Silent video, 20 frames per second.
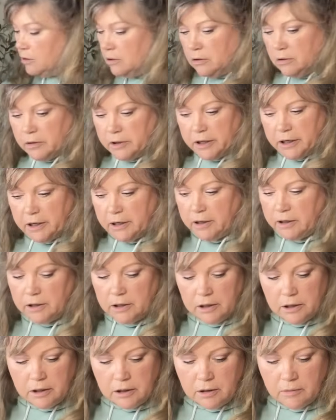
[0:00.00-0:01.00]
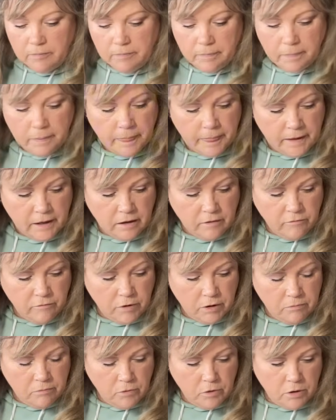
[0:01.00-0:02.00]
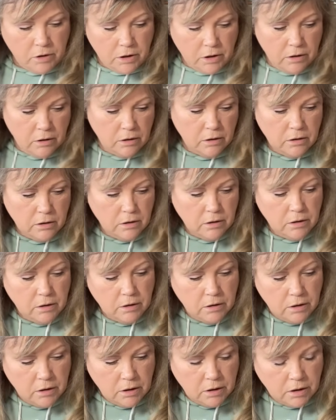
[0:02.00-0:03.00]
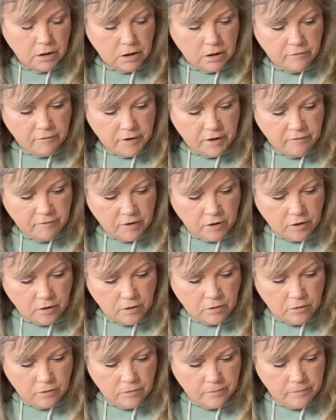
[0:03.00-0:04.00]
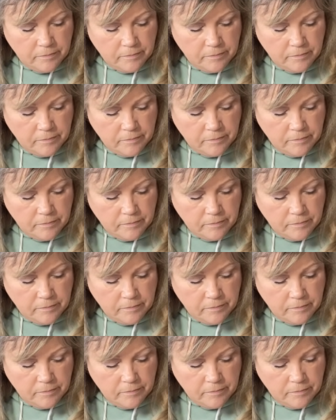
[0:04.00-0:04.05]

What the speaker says: Okay, I have one more FFO.